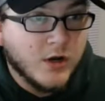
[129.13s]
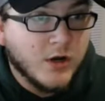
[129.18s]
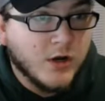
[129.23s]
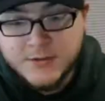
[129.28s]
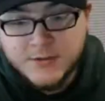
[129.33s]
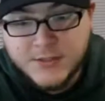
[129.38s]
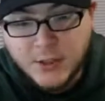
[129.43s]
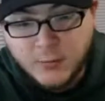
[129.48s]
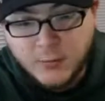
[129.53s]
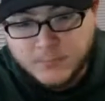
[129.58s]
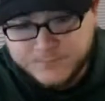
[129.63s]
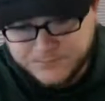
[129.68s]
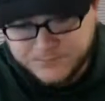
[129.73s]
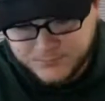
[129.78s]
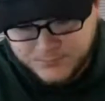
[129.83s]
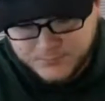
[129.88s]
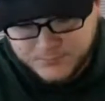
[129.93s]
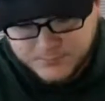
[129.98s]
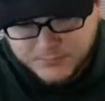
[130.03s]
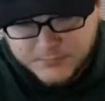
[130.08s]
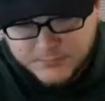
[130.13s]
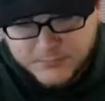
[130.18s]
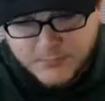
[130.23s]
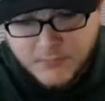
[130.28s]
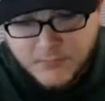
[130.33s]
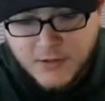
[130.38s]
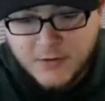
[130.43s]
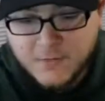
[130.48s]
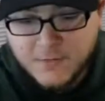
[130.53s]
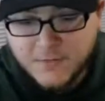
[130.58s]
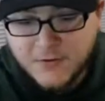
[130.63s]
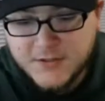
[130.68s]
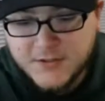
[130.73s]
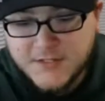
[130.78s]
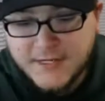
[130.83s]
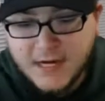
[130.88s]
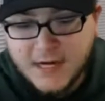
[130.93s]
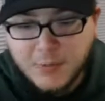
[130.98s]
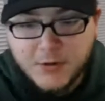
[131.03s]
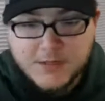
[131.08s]
So first
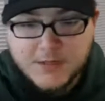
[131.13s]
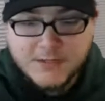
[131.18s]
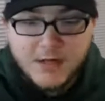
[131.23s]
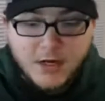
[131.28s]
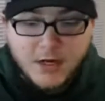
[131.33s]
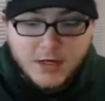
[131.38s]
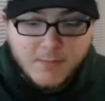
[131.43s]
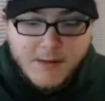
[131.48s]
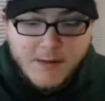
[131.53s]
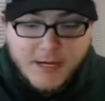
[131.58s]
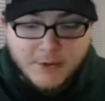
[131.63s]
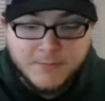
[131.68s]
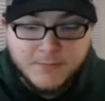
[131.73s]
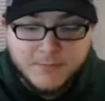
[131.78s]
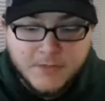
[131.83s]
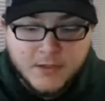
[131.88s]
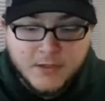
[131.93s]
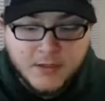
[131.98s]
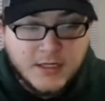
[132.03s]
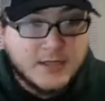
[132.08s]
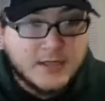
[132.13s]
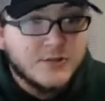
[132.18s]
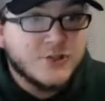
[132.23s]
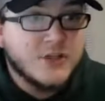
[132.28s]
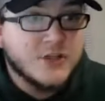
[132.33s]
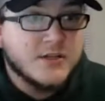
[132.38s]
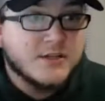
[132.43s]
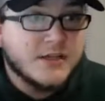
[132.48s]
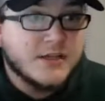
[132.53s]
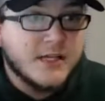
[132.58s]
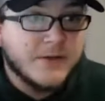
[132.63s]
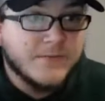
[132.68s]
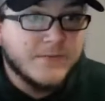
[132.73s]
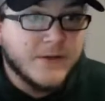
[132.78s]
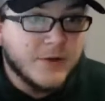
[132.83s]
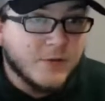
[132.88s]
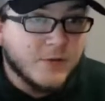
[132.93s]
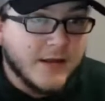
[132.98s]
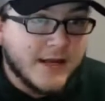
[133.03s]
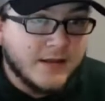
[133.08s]
thing I want to talk about is just give
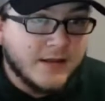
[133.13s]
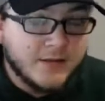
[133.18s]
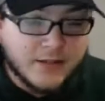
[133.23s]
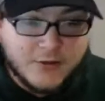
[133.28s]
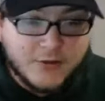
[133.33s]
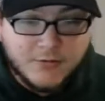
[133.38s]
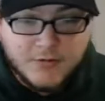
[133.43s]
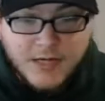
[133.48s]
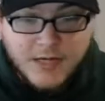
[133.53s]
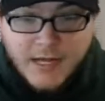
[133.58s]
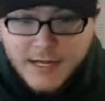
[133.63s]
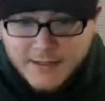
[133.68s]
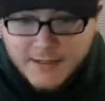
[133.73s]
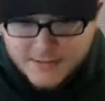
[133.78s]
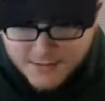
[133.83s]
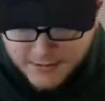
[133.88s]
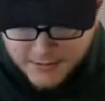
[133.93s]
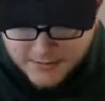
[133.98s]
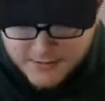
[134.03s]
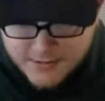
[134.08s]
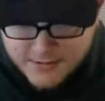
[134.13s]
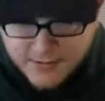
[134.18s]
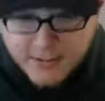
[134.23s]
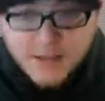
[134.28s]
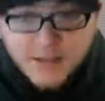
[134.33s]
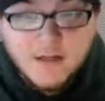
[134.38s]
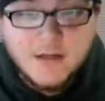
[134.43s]
you a little context.